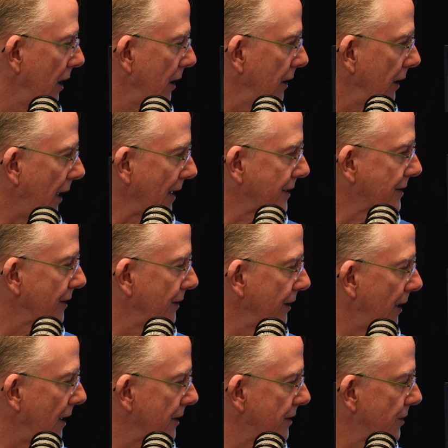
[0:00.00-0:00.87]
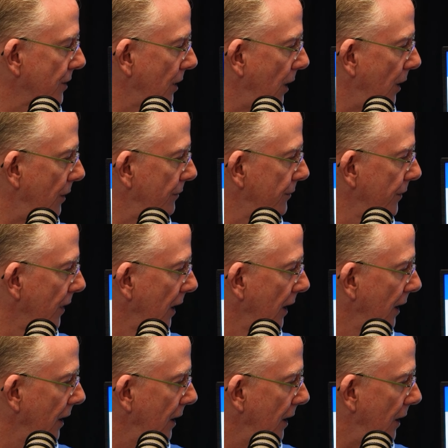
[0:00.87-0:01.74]
lots and lots of
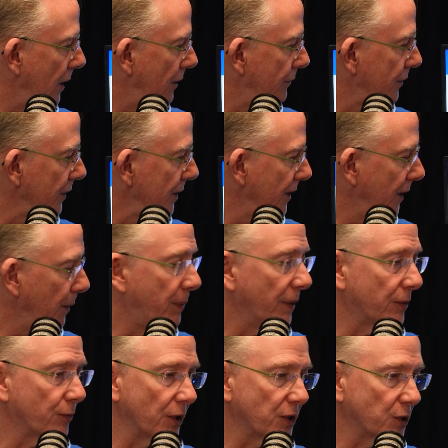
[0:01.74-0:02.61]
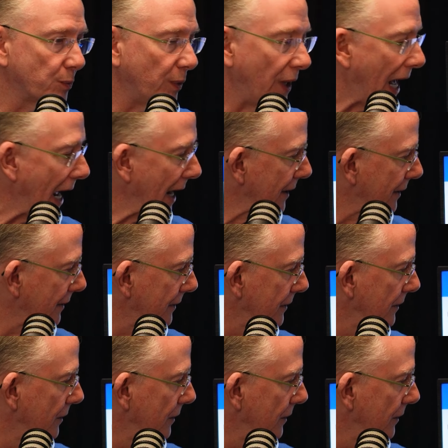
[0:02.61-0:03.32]
lipid-rich plaque,